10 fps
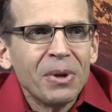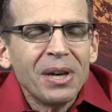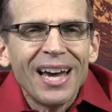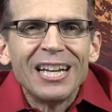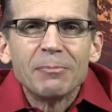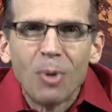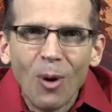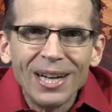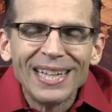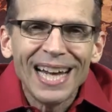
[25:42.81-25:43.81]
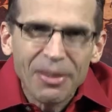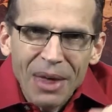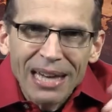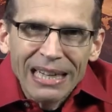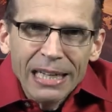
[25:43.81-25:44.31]
And he pointed at
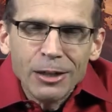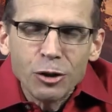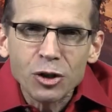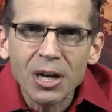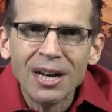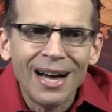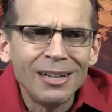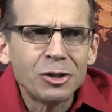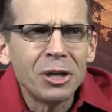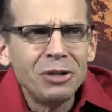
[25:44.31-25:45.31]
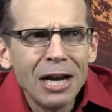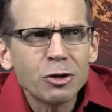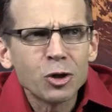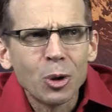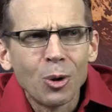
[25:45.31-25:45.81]
that leash. I said,
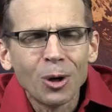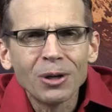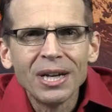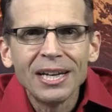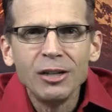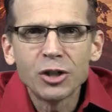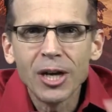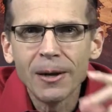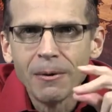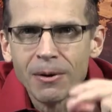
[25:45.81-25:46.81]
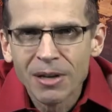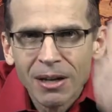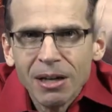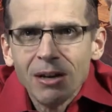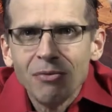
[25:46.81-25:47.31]
Yes, Lord. He said,
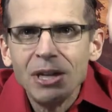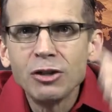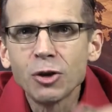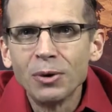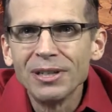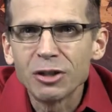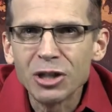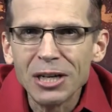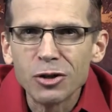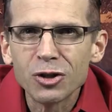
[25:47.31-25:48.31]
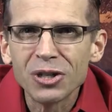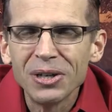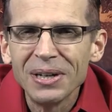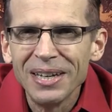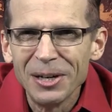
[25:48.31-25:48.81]
These don't exist
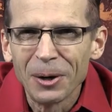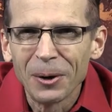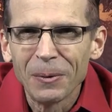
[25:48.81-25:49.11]
here.